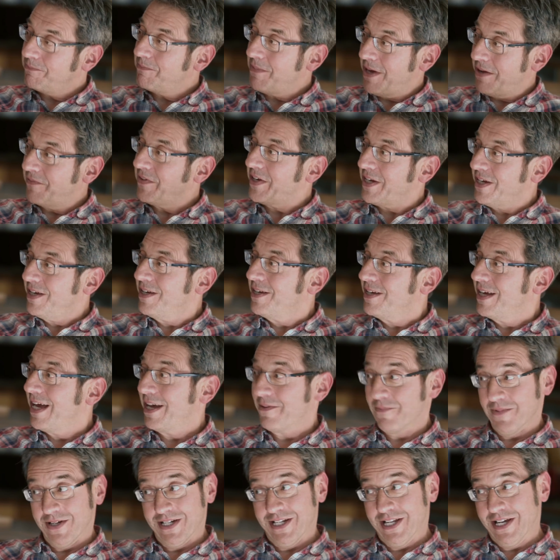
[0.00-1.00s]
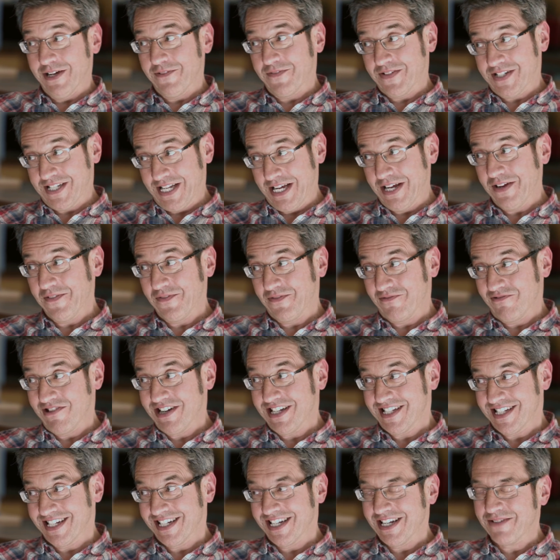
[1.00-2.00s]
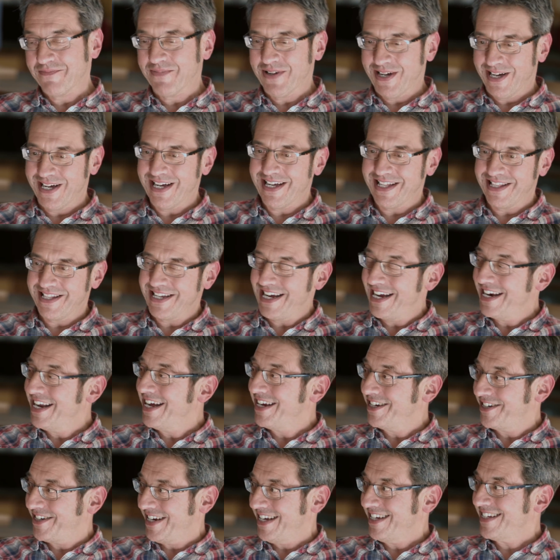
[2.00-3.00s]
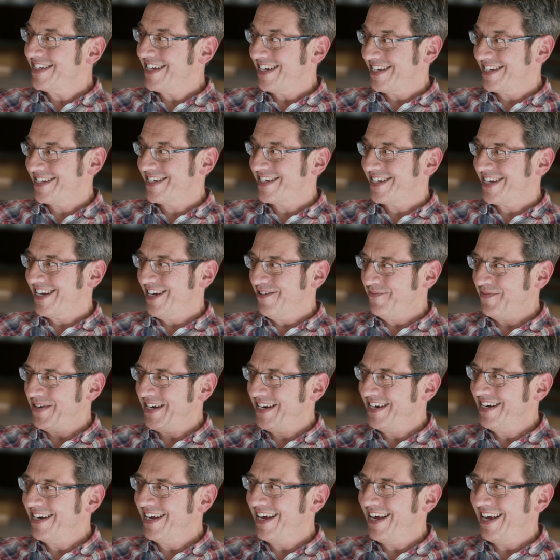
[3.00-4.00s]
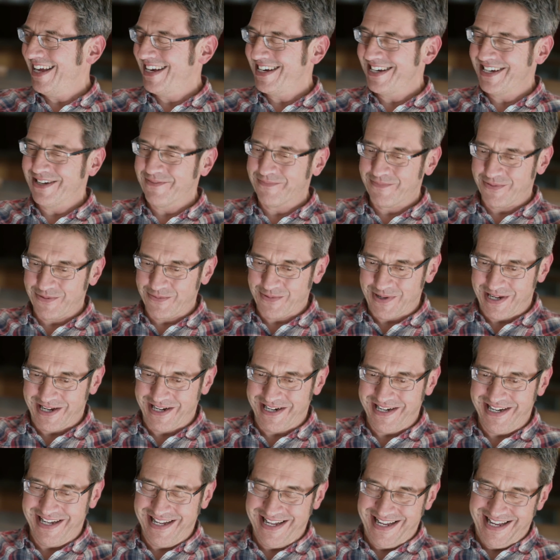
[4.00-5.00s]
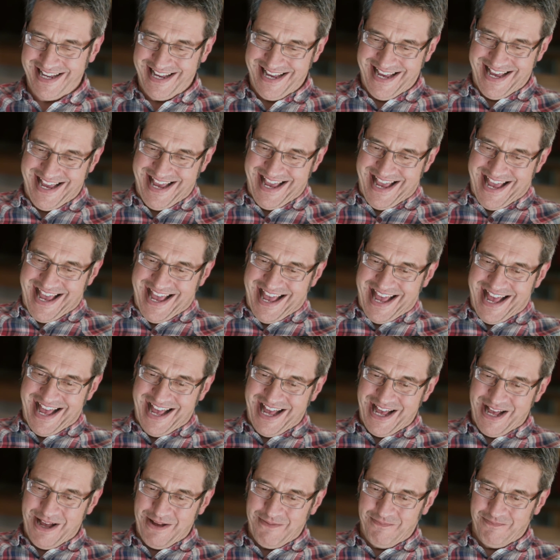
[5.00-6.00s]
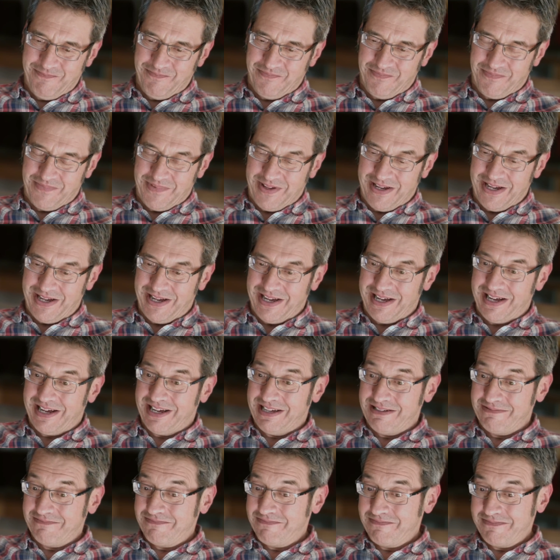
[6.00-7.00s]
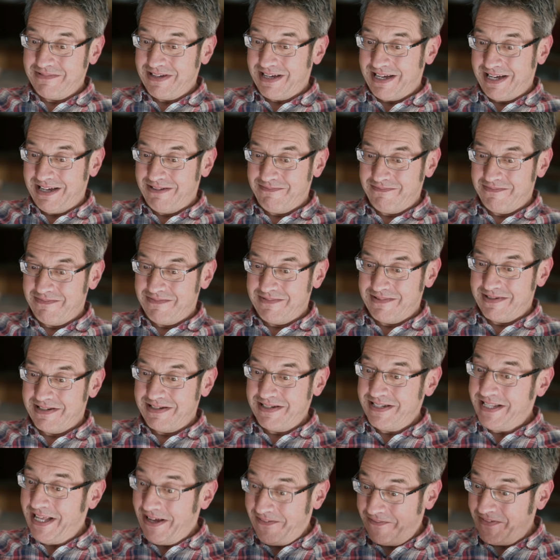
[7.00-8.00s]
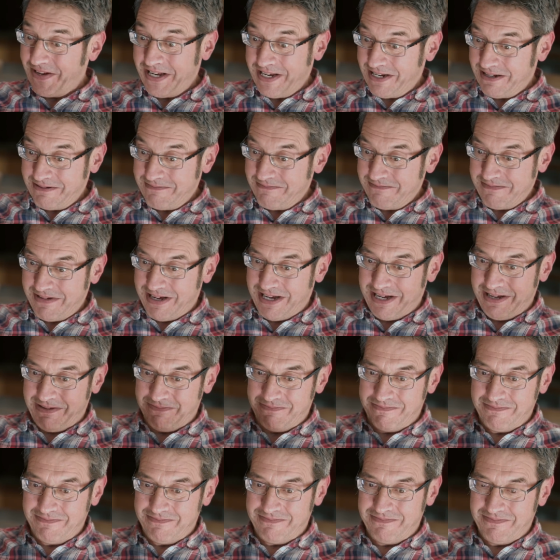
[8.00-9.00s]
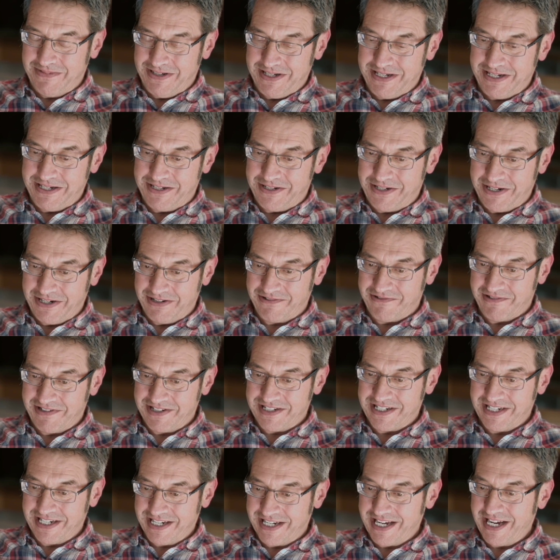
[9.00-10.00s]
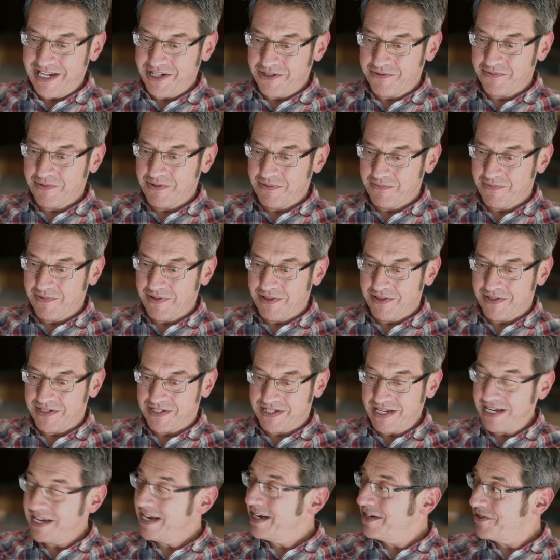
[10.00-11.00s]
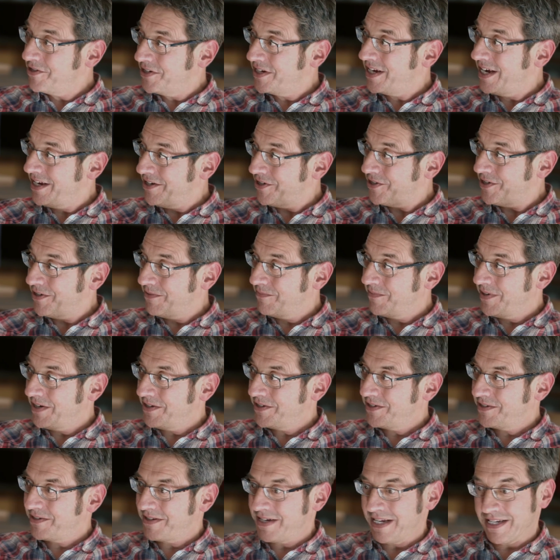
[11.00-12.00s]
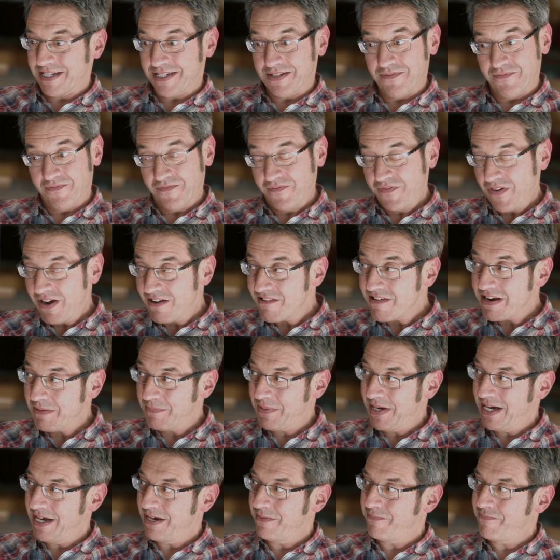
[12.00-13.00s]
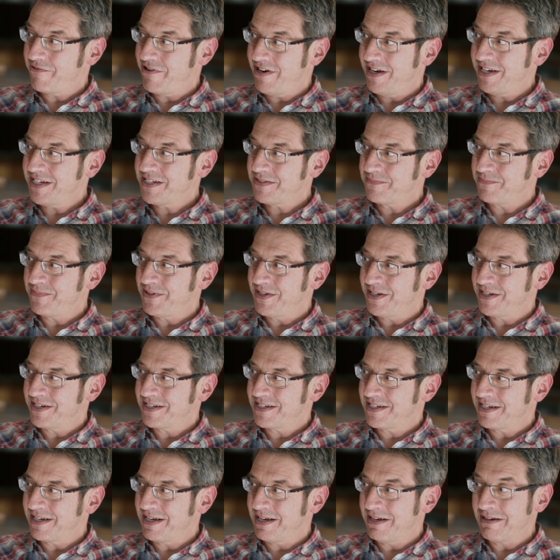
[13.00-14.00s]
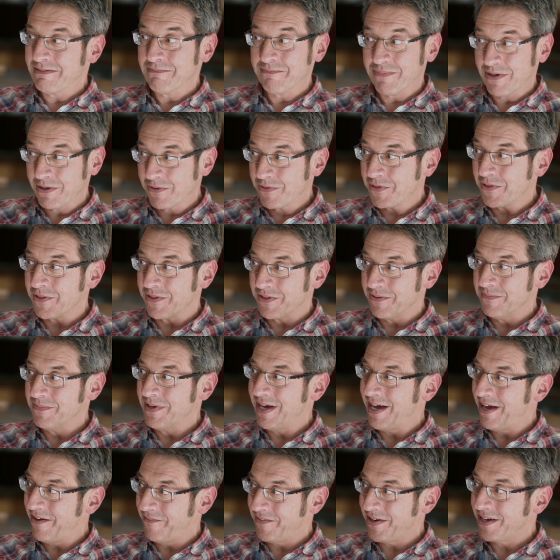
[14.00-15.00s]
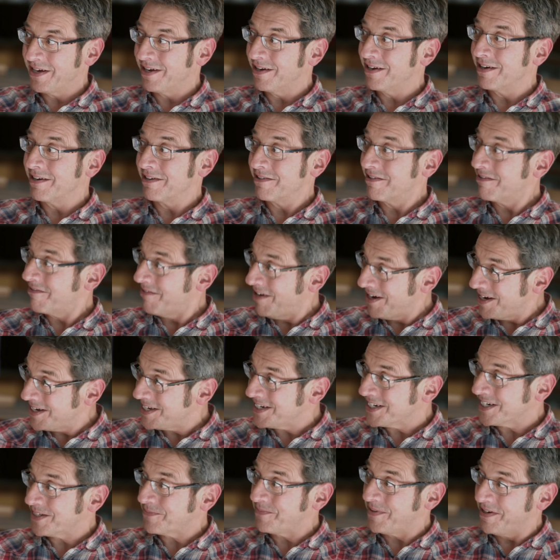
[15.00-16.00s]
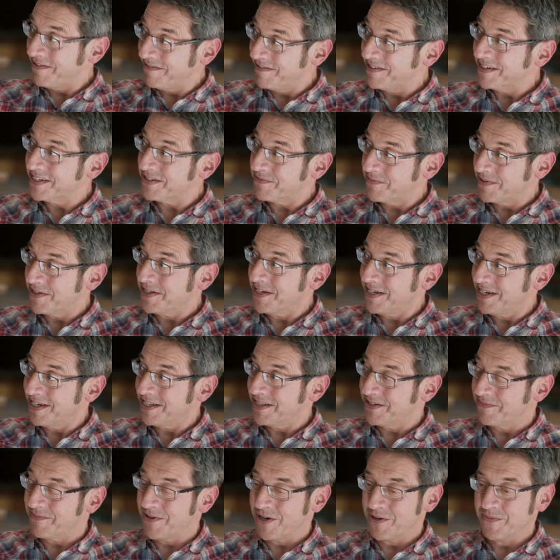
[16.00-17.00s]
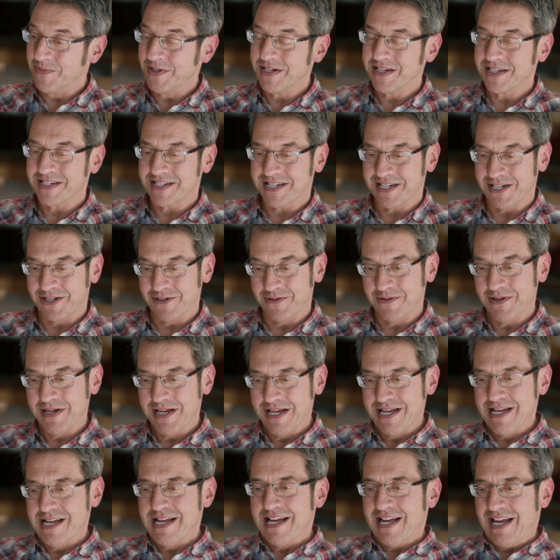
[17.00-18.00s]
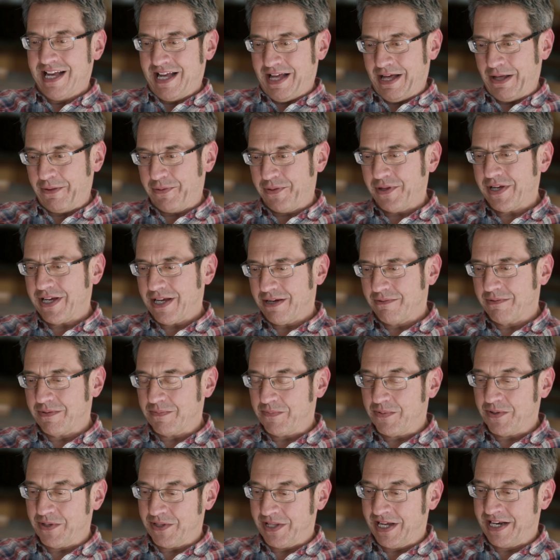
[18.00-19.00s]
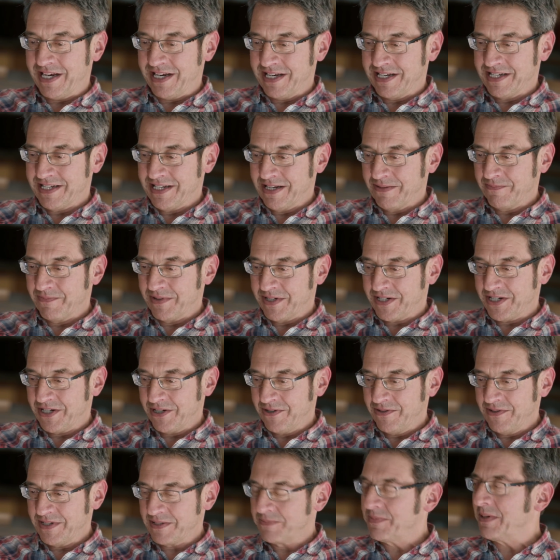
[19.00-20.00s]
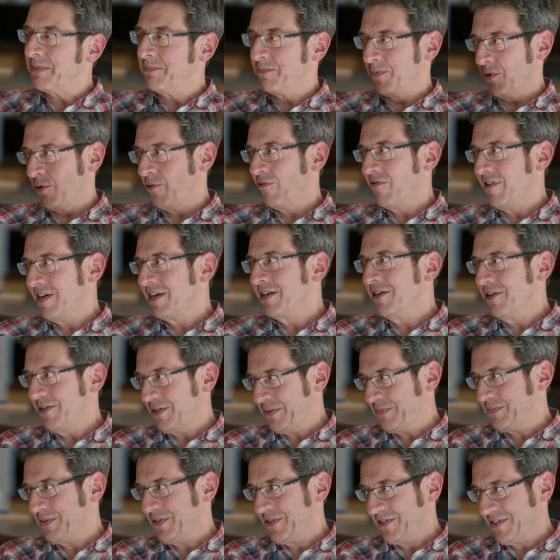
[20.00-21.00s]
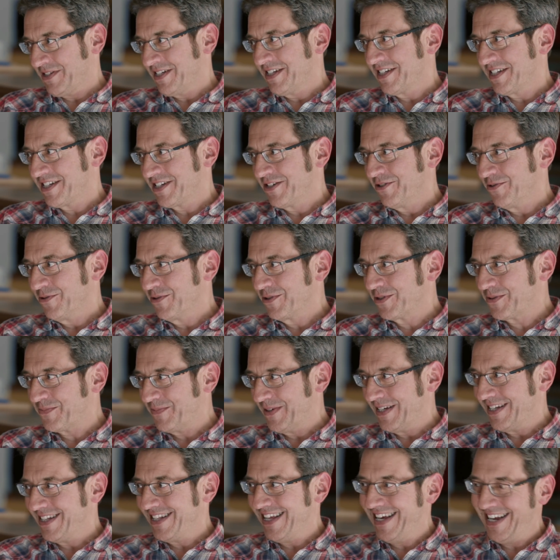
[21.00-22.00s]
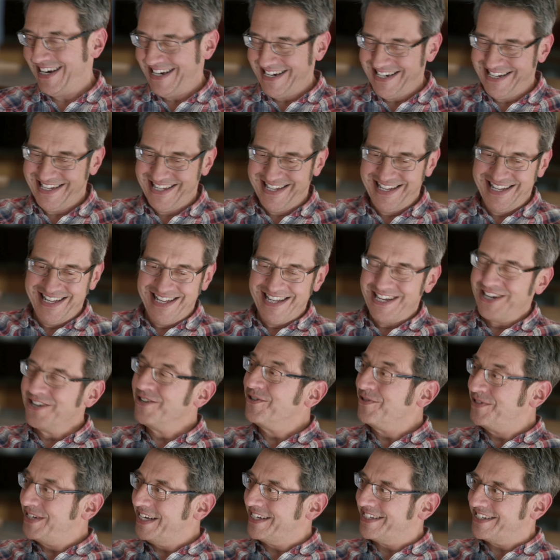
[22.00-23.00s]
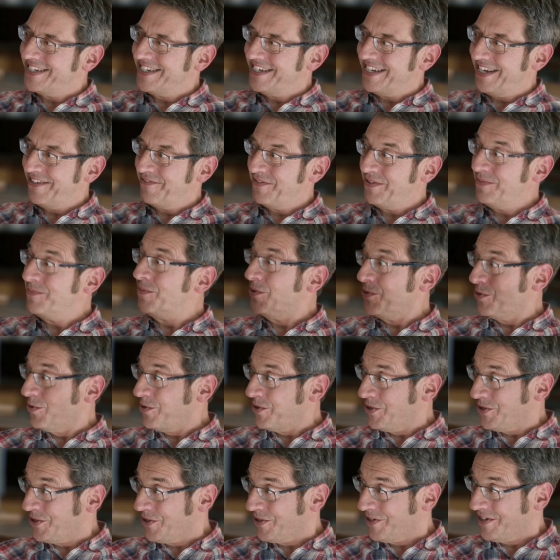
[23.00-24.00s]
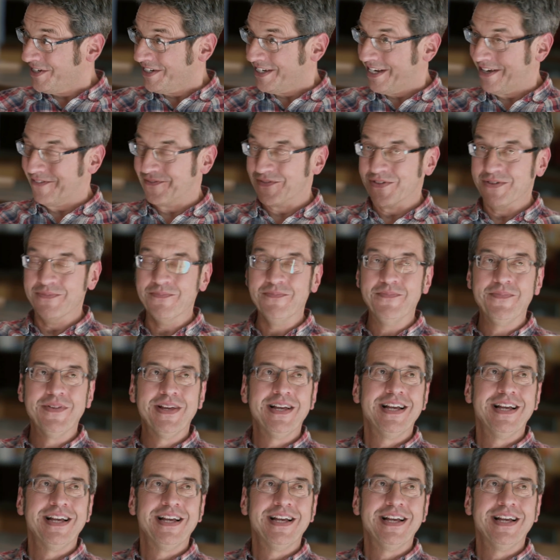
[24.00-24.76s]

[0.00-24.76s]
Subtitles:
having had my life saved recently by it, the NHS has to come in at number 1. I'm loving my children's engagement with state education, which gets a very bad press, but both of them are having a great experience with it at the moment. So I think I would put that in as number 2. It's a bit boring, hospitals and schools, but then who doesn't love them or who shouldn't love them?